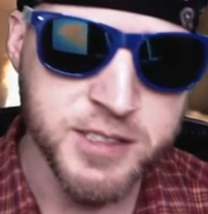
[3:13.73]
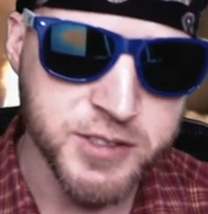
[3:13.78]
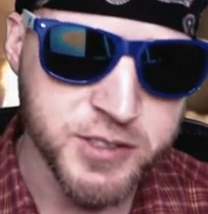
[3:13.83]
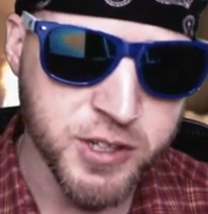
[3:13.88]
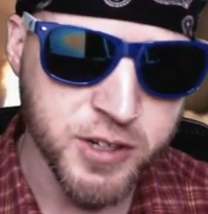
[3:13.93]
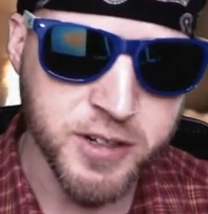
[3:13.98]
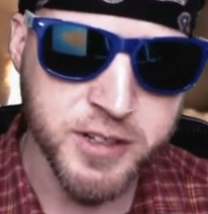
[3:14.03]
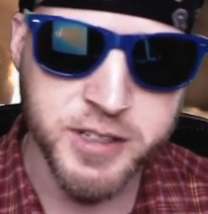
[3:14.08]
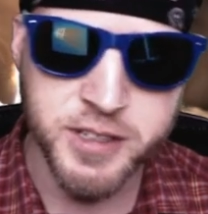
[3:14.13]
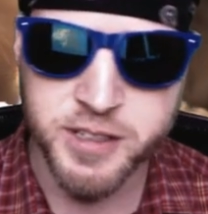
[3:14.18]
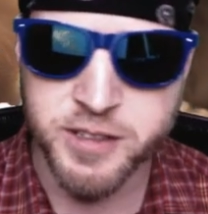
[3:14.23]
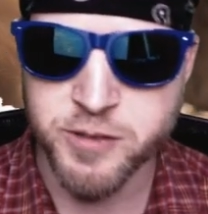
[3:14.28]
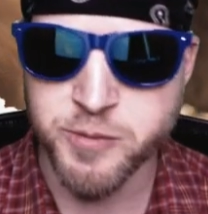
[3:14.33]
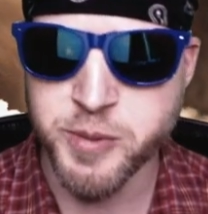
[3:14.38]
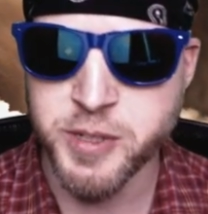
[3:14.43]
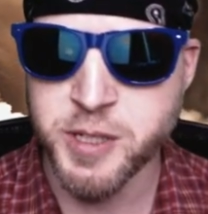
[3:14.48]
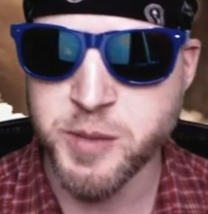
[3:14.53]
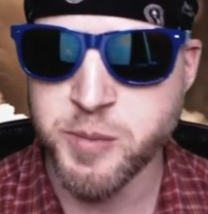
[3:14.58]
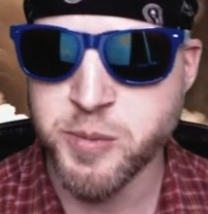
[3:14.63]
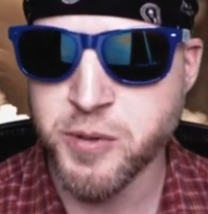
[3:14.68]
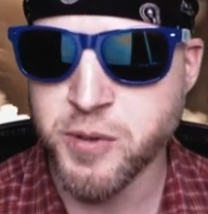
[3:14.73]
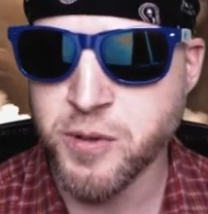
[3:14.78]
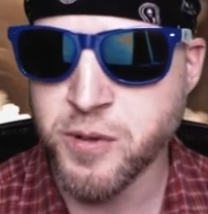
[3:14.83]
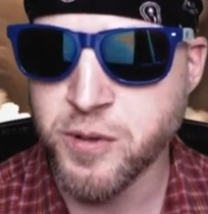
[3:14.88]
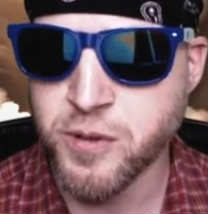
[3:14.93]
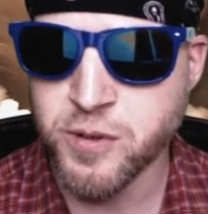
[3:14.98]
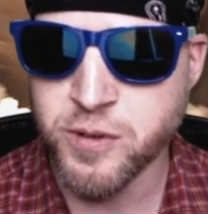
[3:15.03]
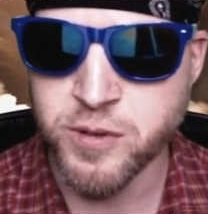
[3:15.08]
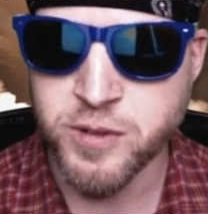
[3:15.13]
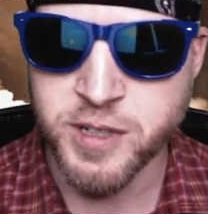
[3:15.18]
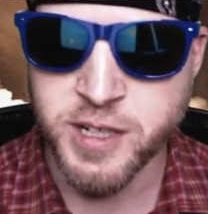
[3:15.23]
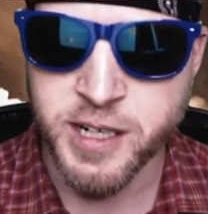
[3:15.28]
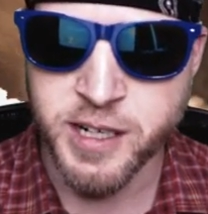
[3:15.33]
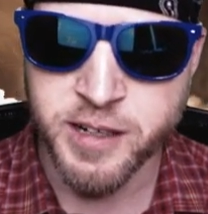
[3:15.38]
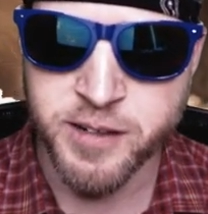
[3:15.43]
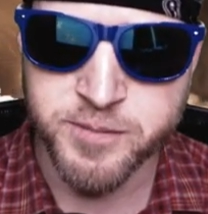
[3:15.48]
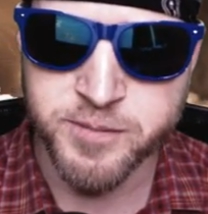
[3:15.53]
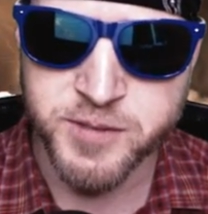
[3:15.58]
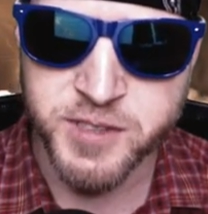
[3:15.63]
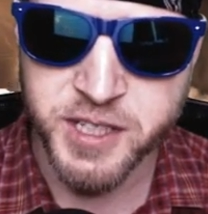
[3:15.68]
talking to other people.
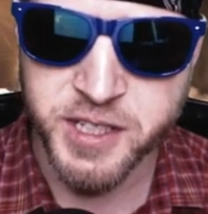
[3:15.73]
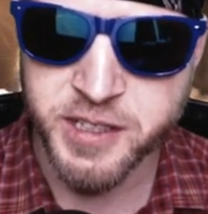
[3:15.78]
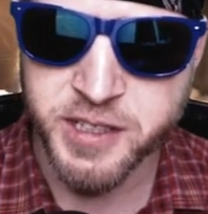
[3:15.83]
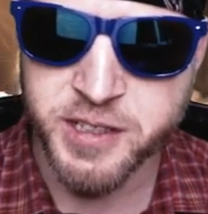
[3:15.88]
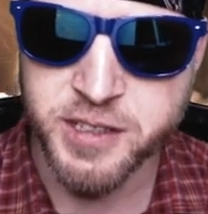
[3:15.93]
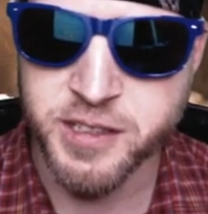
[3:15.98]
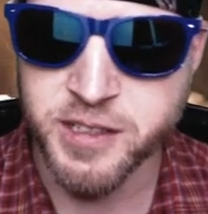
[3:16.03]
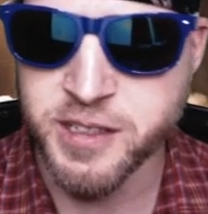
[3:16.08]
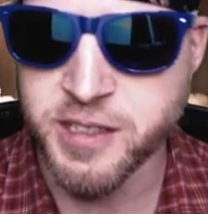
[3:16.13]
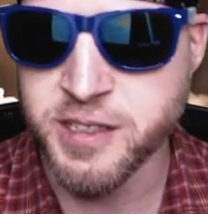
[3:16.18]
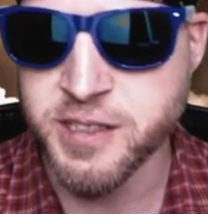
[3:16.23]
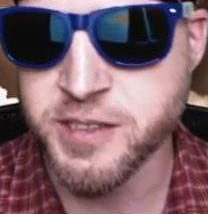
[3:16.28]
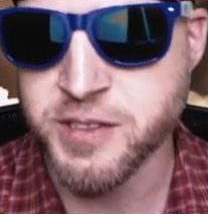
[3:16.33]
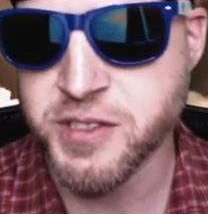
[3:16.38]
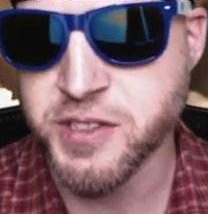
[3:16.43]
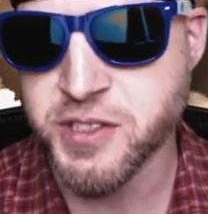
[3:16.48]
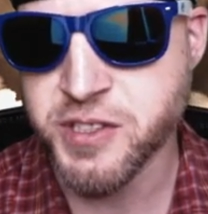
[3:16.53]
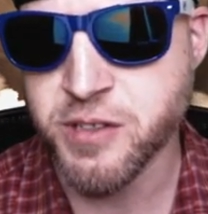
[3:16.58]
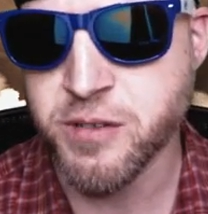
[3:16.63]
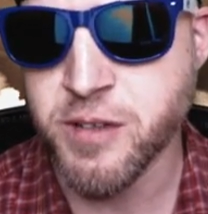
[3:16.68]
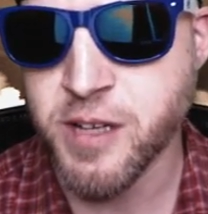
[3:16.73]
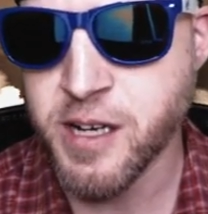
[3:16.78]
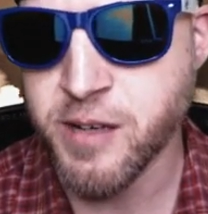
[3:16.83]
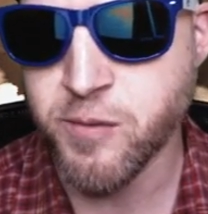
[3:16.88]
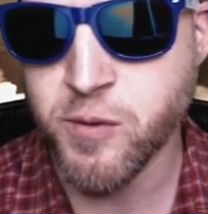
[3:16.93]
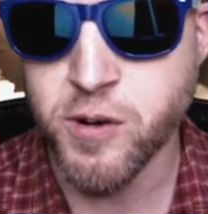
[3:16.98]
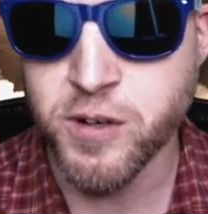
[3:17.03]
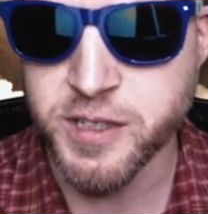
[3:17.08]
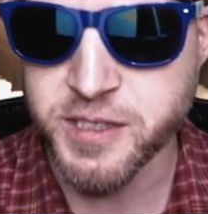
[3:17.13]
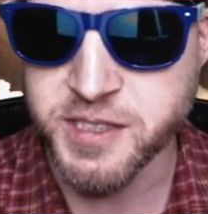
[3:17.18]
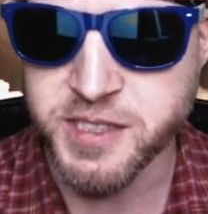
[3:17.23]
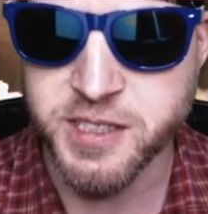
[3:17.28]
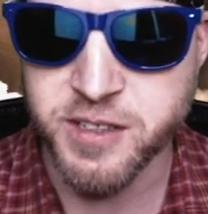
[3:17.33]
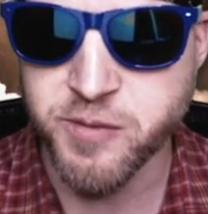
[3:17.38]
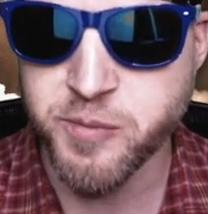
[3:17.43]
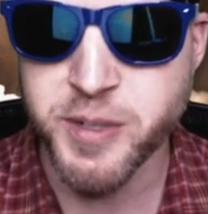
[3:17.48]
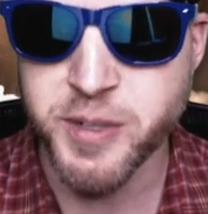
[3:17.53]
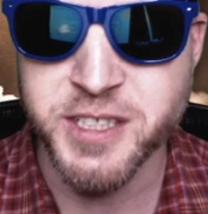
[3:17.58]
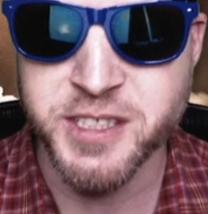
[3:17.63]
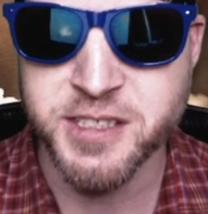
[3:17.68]
I've taken the Cisco Live Walk-in
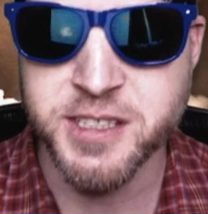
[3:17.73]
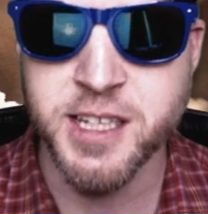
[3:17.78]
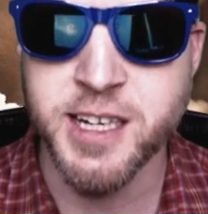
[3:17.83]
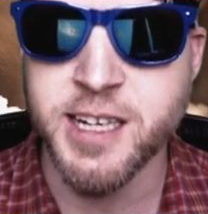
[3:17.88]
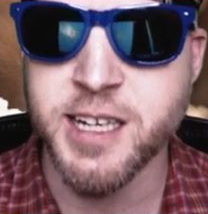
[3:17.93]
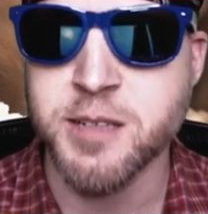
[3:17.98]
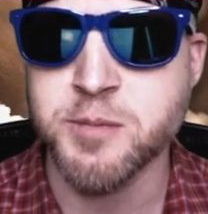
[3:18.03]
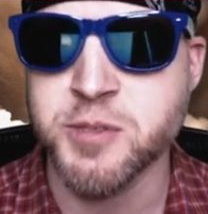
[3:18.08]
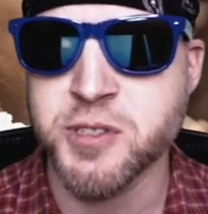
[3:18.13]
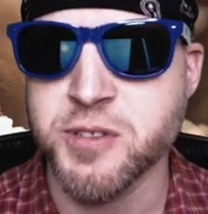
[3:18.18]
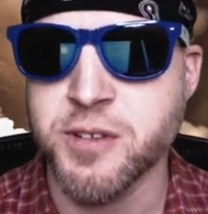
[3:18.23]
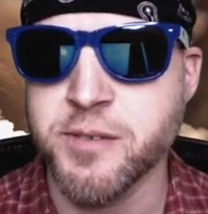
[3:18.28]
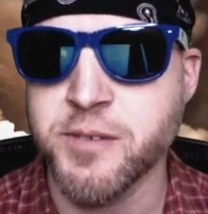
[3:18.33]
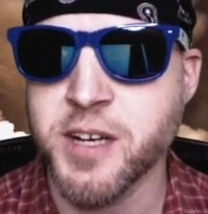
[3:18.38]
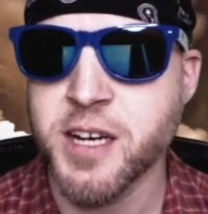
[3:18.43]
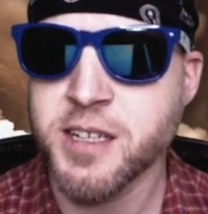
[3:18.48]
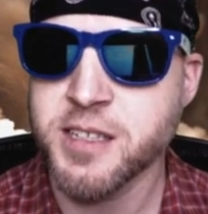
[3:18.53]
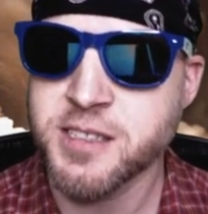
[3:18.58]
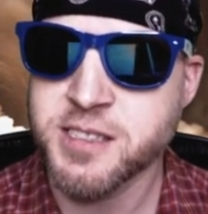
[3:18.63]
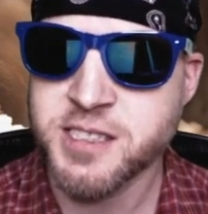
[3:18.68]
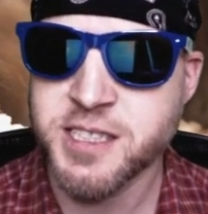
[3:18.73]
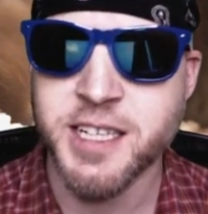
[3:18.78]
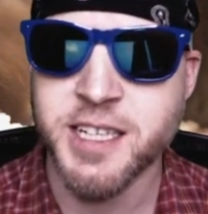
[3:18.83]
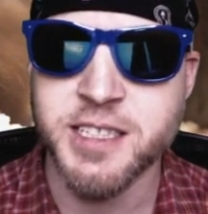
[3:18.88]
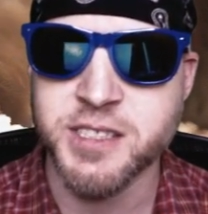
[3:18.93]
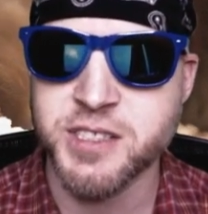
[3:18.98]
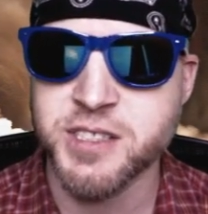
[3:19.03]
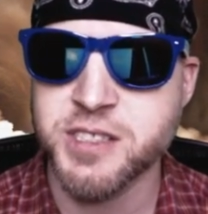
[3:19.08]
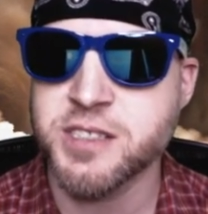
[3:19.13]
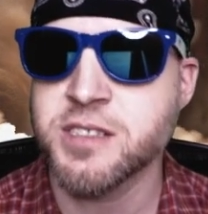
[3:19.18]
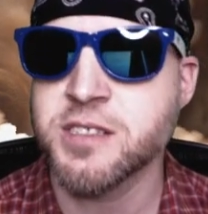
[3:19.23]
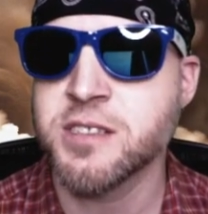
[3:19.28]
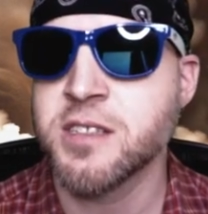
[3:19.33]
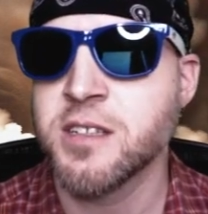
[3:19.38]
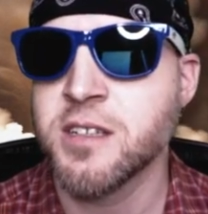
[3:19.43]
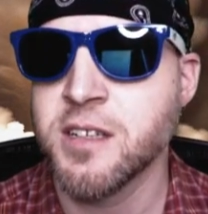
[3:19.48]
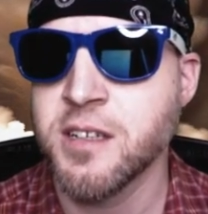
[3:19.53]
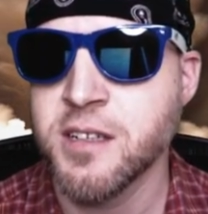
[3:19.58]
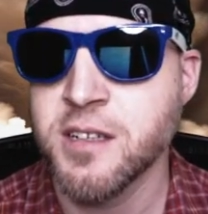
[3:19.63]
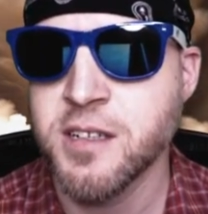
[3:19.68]
Self-Paced Lab, so I've gotten a taste
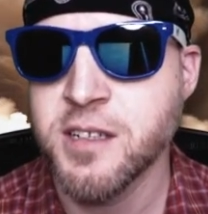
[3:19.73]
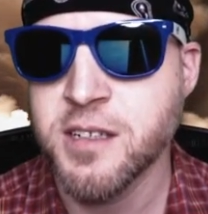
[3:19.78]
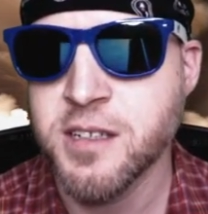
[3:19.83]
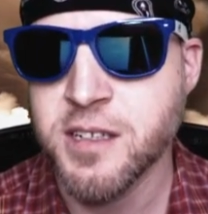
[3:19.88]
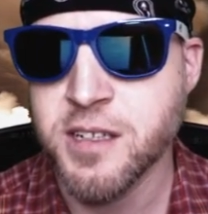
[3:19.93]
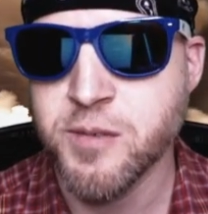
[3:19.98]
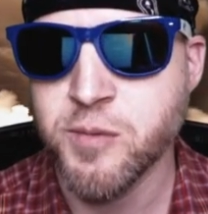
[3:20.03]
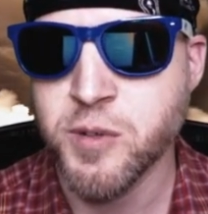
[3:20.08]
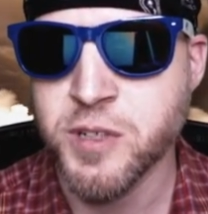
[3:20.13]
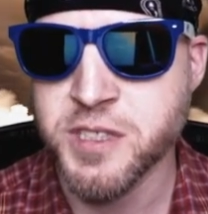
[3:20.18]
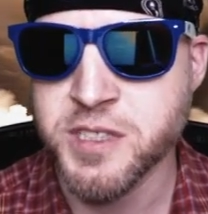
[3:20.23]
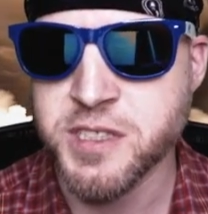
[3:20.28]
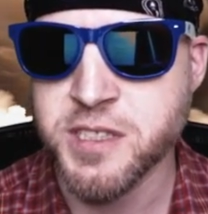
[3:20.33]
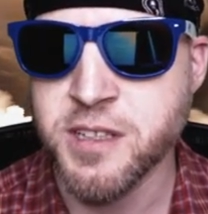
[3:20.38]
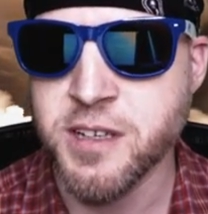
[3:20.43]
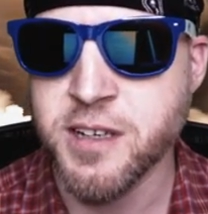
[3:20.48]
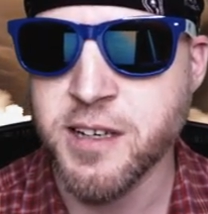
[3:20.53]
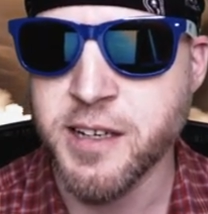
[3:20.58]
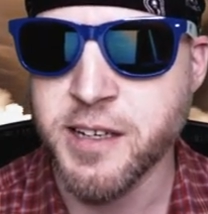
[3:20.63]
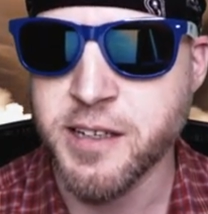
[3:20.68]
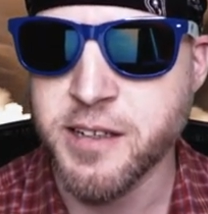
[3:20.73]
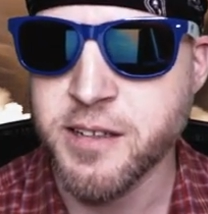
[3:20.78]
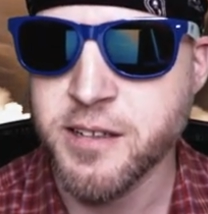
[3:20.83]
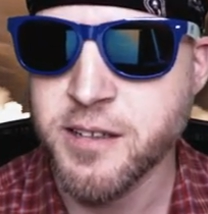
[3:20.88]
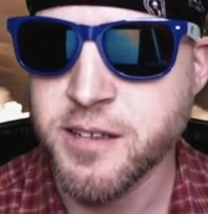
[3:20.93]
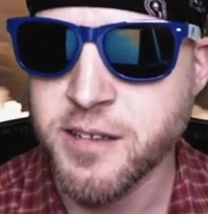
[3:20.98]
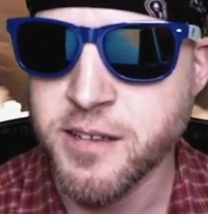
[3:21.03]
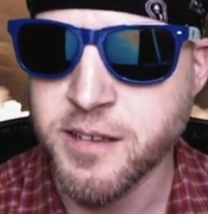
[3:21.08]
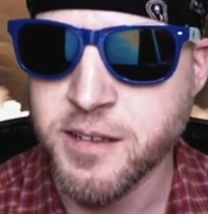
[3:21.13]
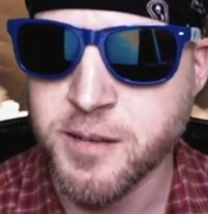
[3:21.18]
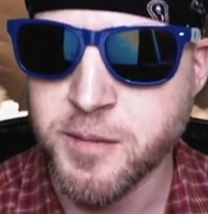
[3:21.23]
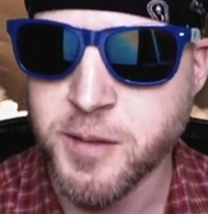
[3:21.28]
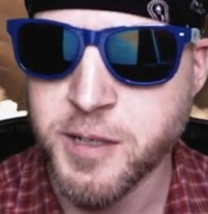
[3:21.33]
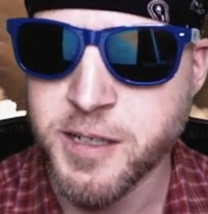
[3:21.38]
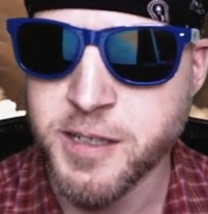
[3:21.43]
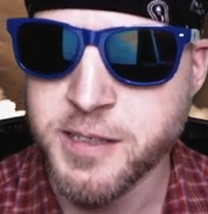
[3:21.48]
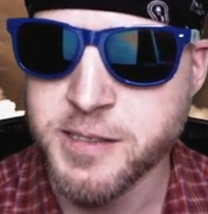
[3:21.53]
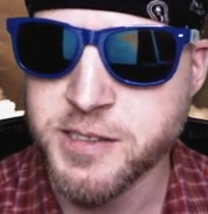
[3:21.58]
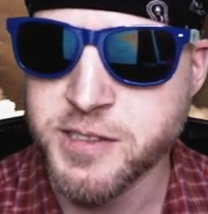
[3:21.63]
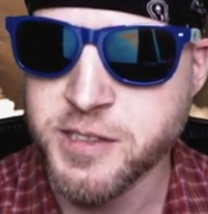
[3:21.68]
of what it's like, right?